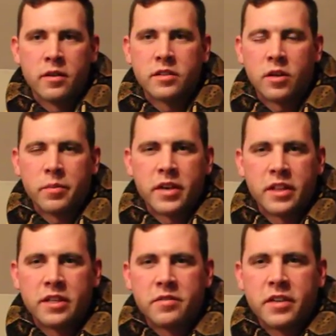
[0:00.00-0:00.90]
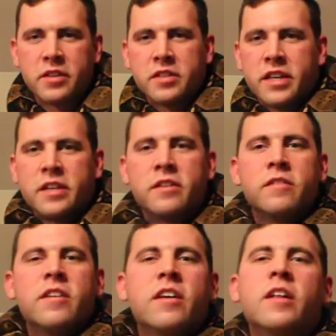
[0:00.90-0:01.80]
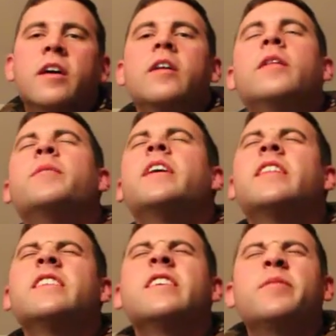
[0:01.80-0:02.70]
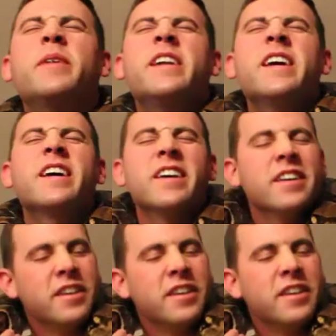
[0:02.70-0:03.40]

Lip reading: start making these videos again. Ugh, let me get this off my neck.